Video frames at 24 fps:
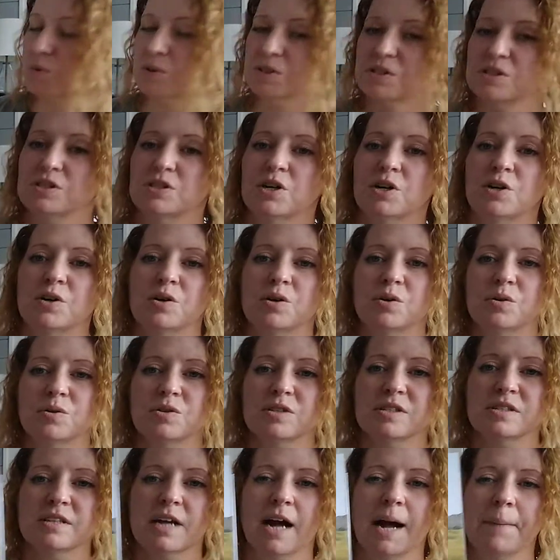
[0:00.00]
was no
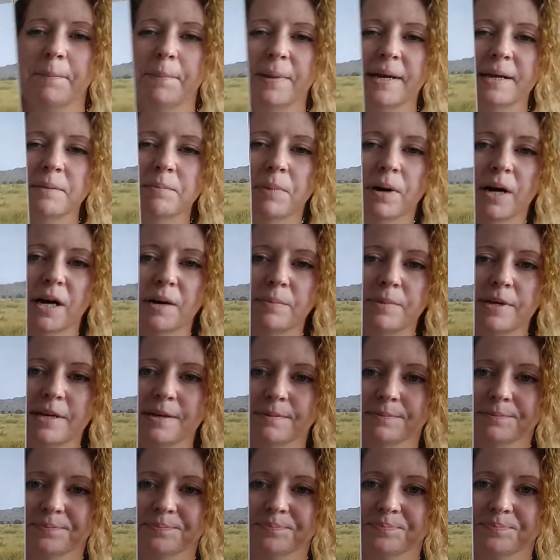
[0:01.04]
stopping Bobbie.